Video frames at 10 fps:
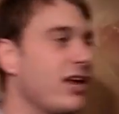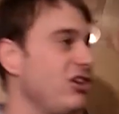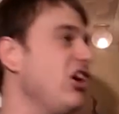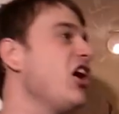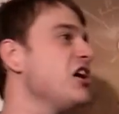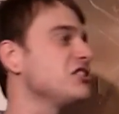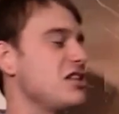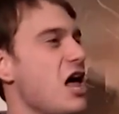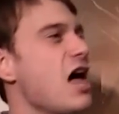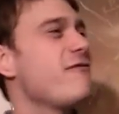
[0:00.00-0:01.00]
can learn to
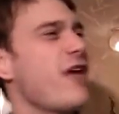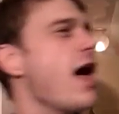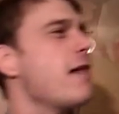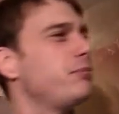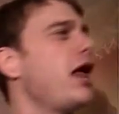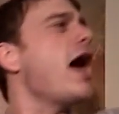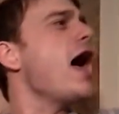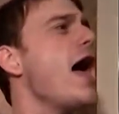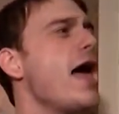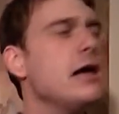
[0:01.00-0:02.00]
love and
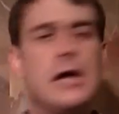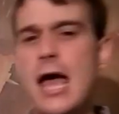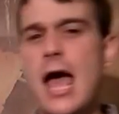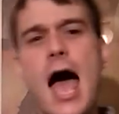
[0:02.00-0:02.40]
play